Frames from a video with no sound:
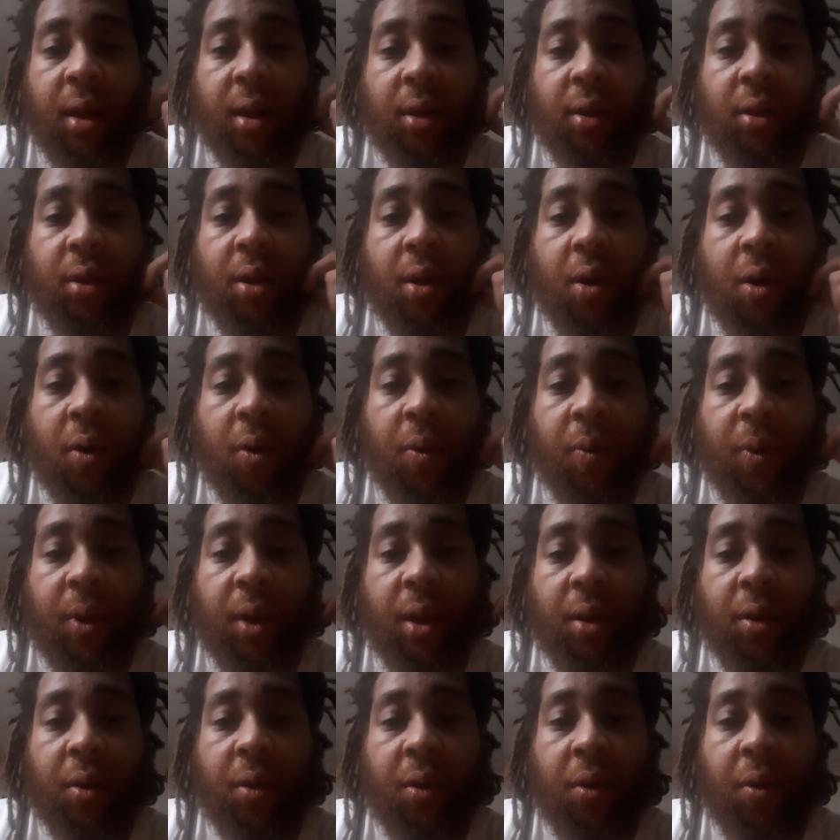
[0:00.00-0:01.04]
So
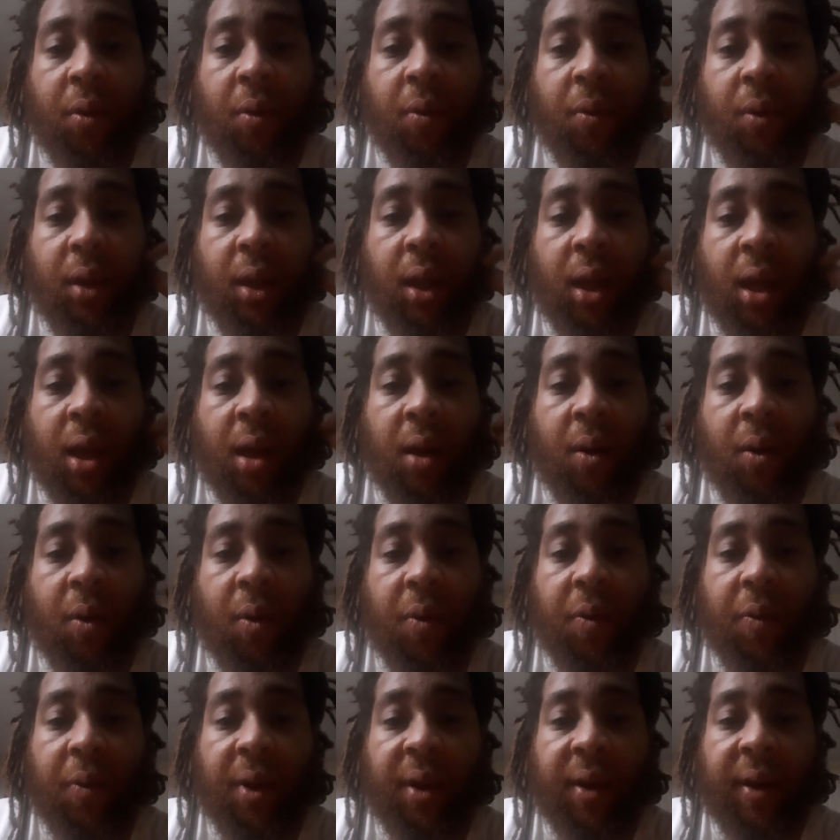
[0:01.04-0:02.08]
when you deal
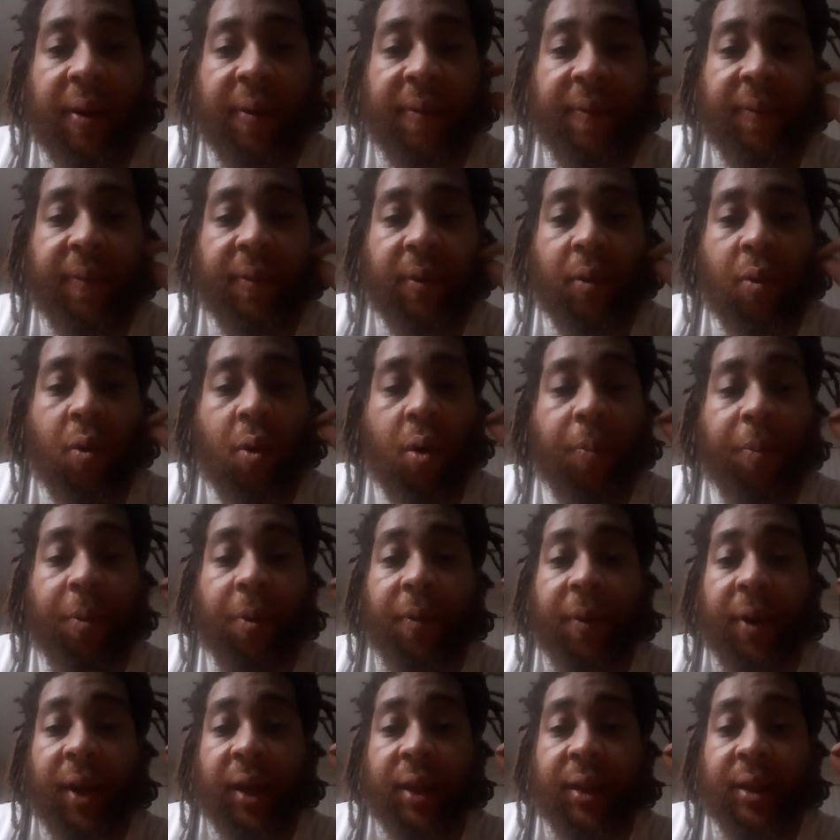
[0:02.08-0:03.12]
with
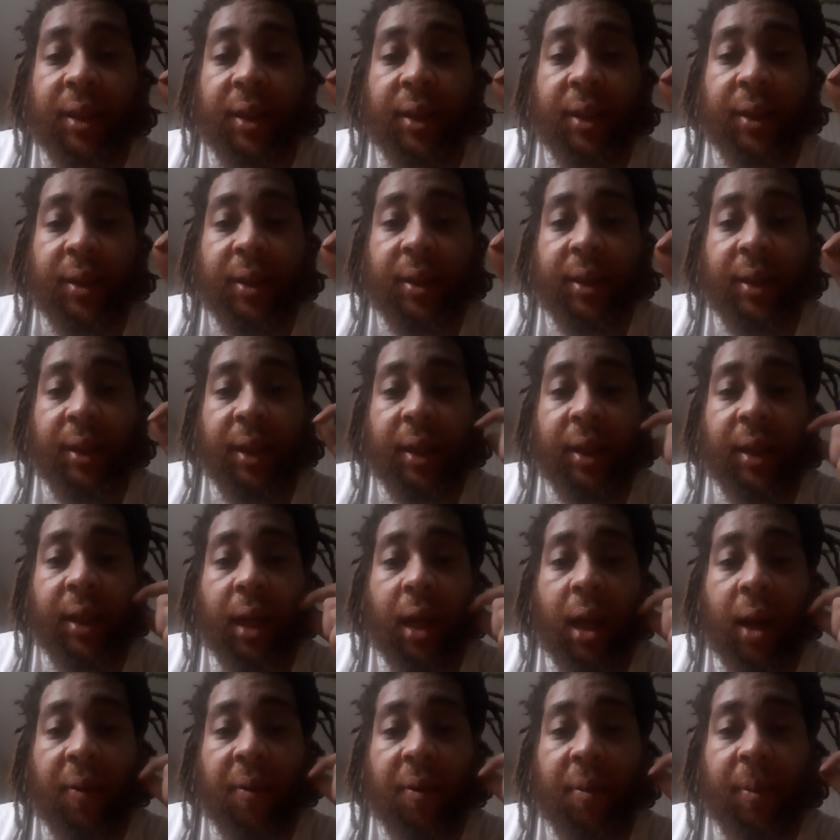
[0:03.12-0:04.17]
corporations and the
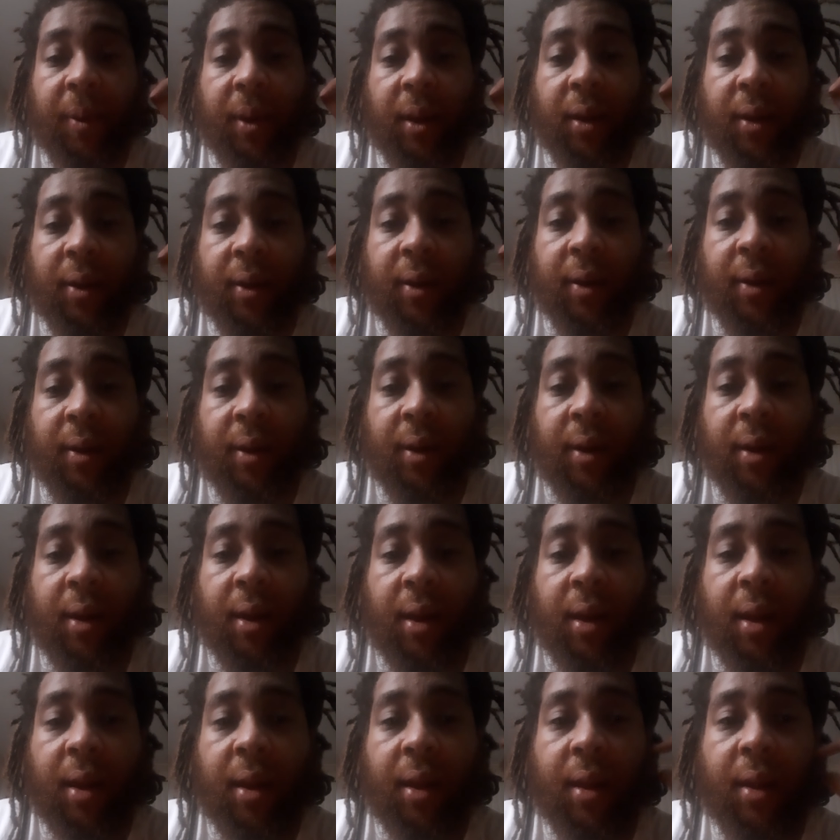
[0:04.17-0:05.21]
government,
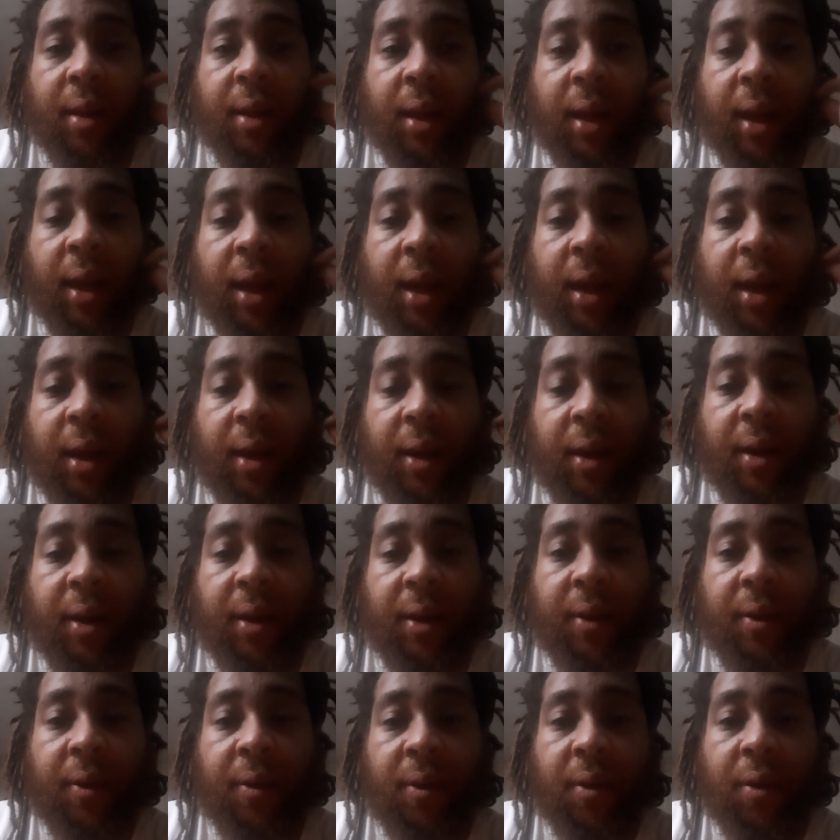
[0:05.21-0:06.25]

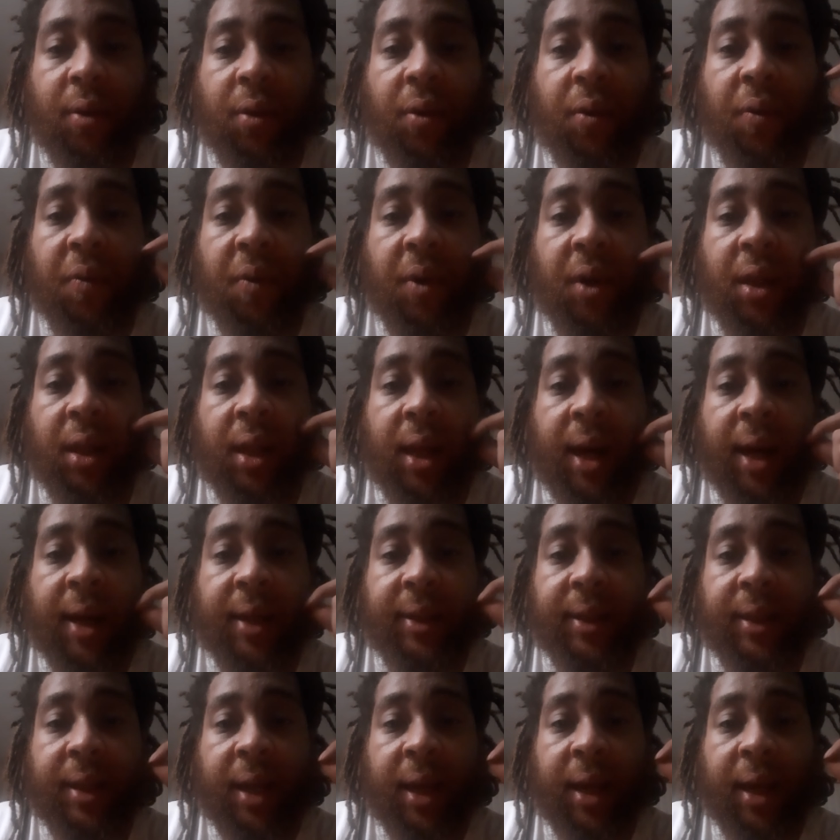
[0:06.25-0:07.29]
then you
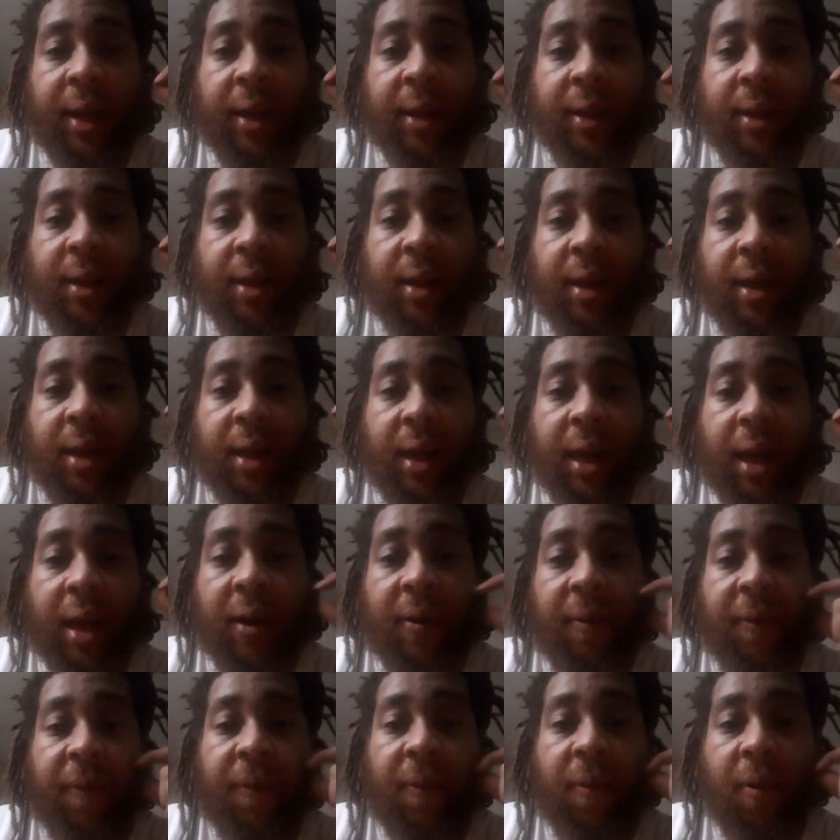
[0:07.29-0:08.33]
realize that in
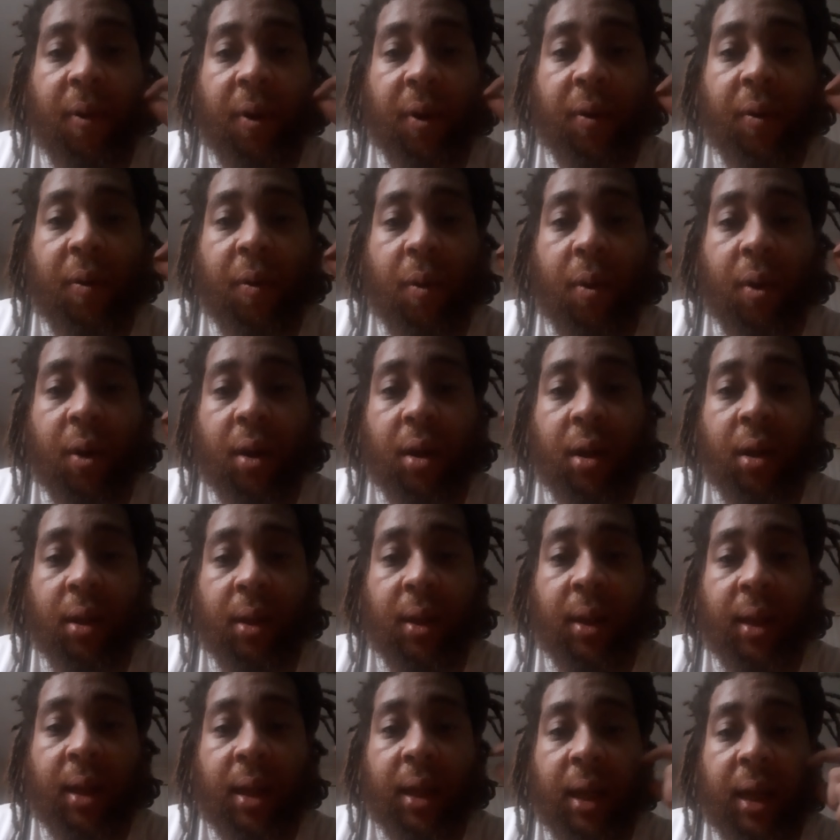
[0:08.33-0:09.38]
a foreign court,
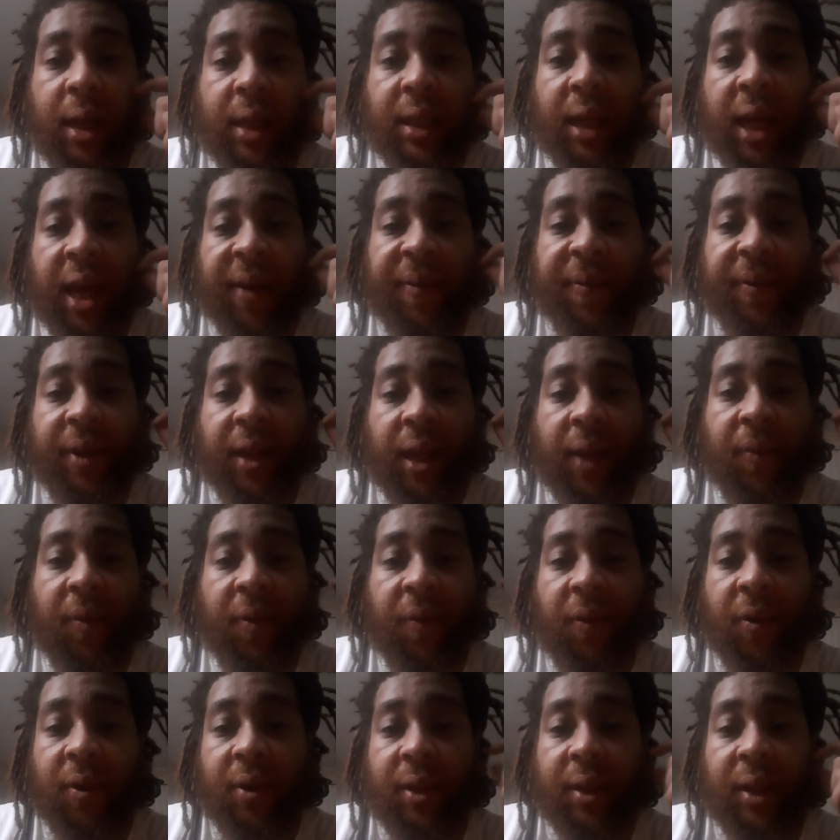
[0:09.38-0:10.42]
it's affidavit
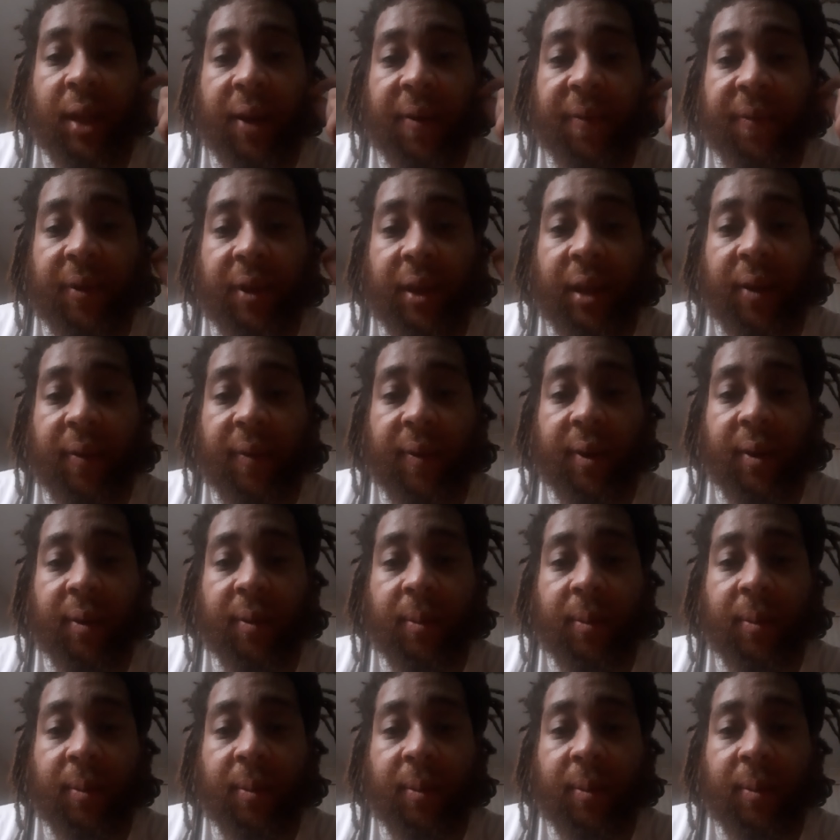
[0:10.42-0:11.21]
versus affidavit.